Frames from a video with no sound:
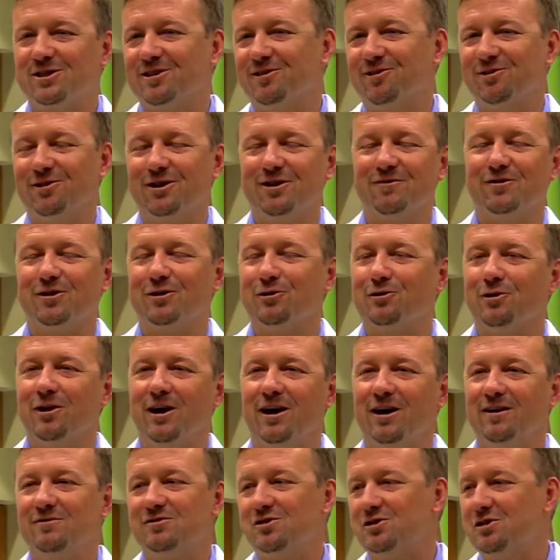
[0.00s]
and they're living their
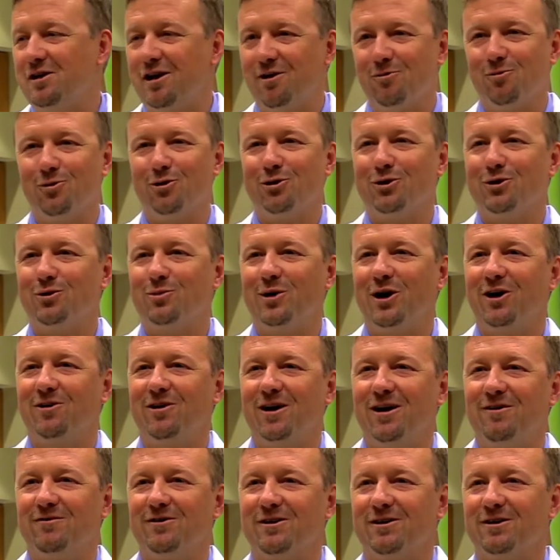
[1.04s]
lives not worried about
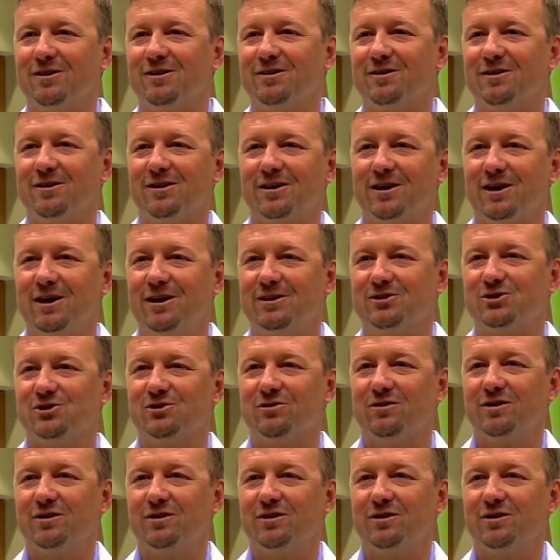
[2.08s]
having a, a, cancer